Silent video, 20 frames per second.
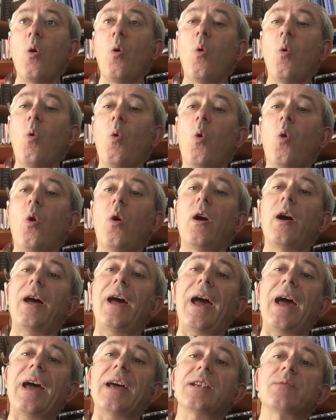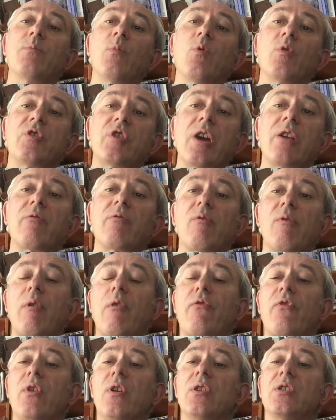or has more generally
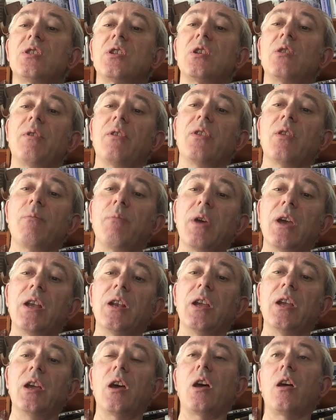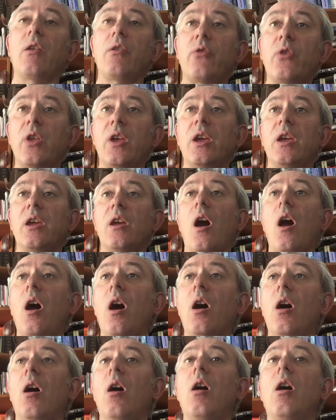referred to in the media, the
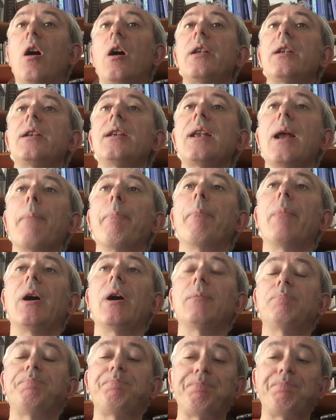R number.